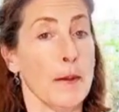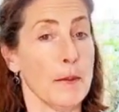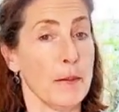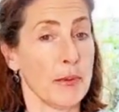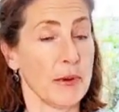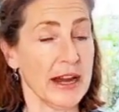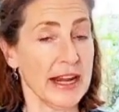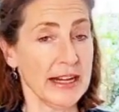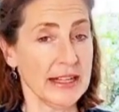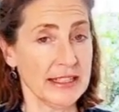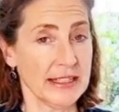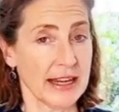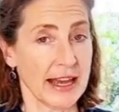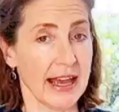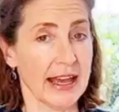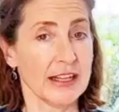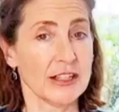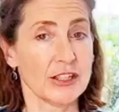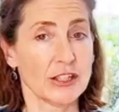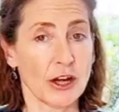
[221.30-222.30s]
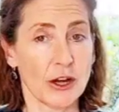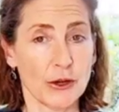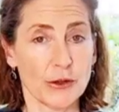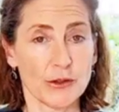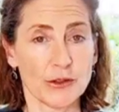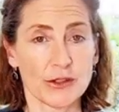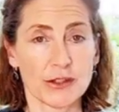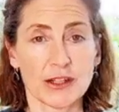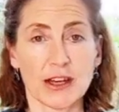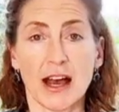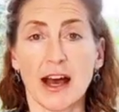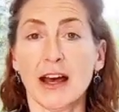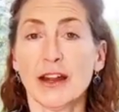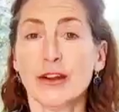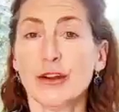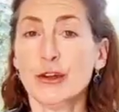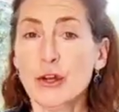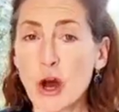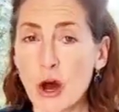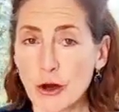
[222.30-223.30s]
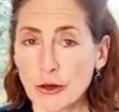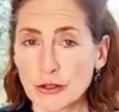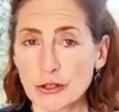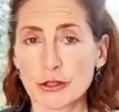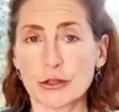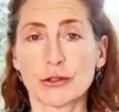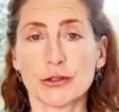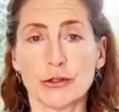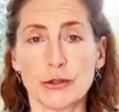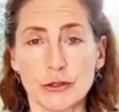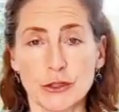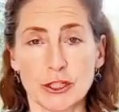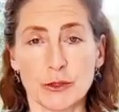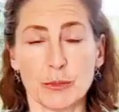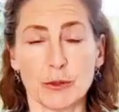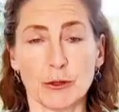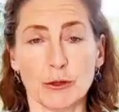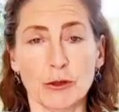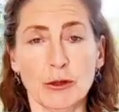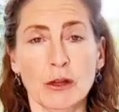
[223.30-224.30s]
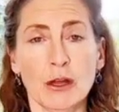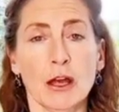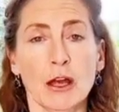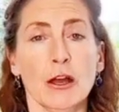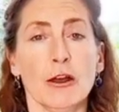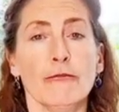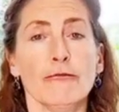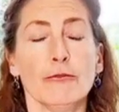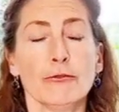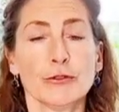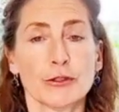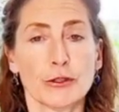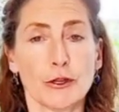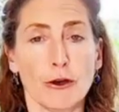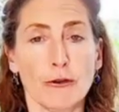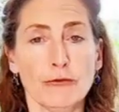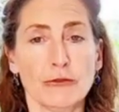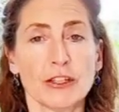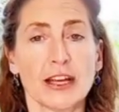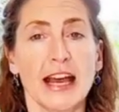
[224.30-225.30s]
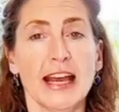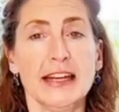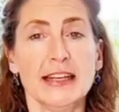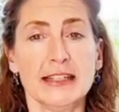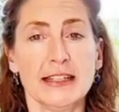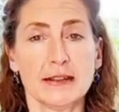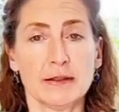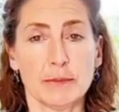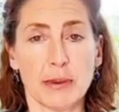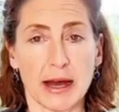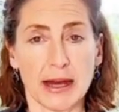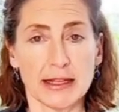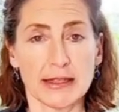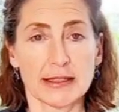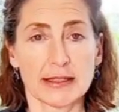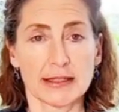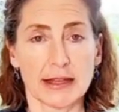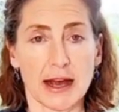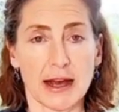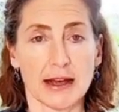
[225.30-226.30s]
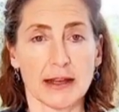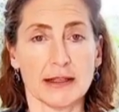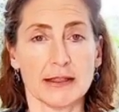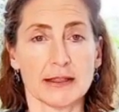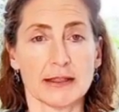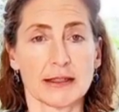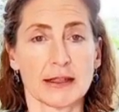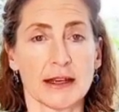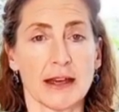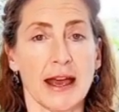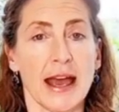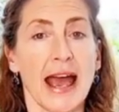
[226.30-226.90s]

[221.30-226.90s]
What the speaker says: Bread and toast are not suitable for soft and bite-sized,